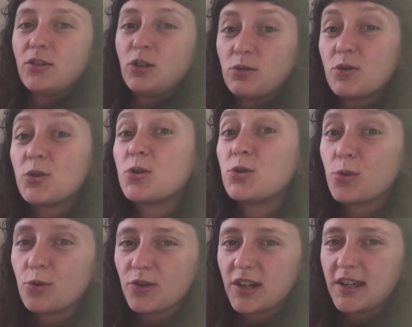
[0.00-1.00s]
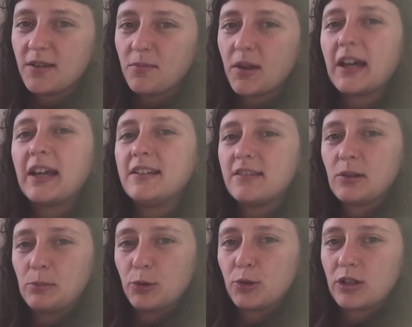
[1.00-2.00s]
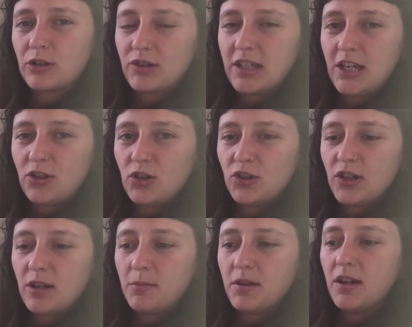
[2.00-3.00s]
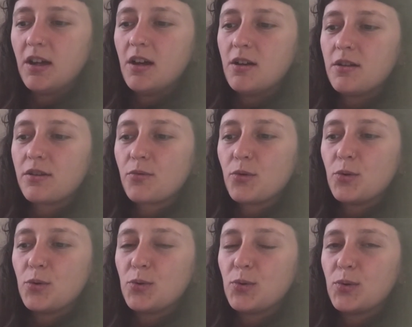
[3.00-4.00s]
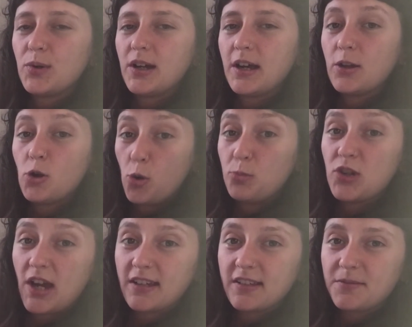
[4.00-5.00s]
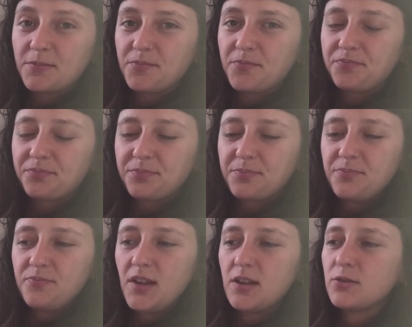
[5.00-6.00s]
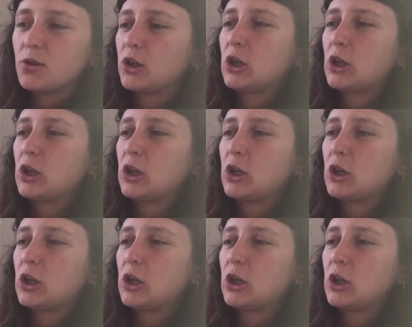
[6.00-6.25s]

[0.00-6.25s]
you the story behind their broken relationship through an object. So it